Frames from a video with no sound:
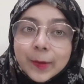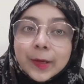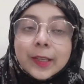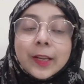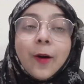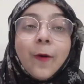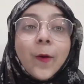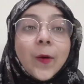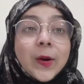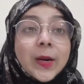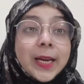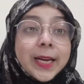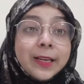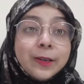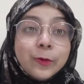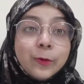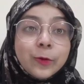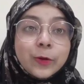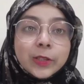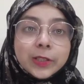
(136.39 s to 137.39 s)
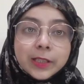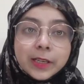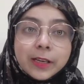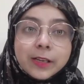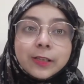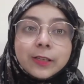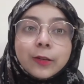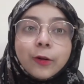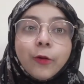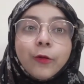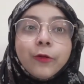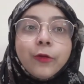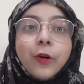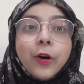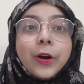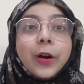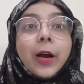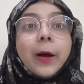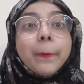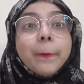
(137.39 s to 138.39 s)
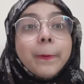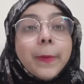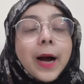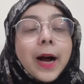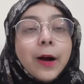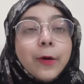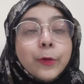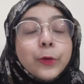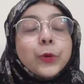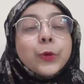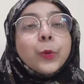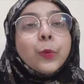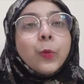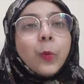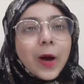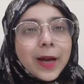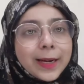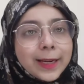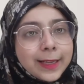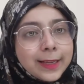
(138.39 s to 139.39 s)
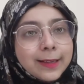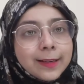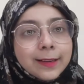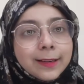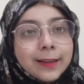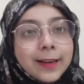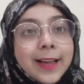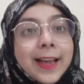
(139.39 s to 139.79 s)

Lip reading: The online course is for about 1 year.